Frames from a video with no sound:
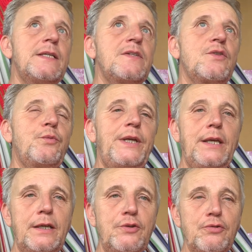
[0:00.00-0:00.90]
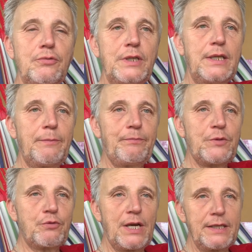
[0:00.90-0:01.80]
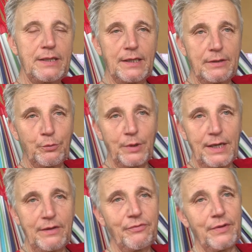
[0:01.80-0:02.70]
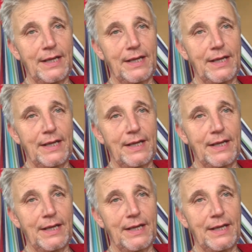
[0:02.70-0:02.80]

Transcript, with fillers: so we can truly ride that wave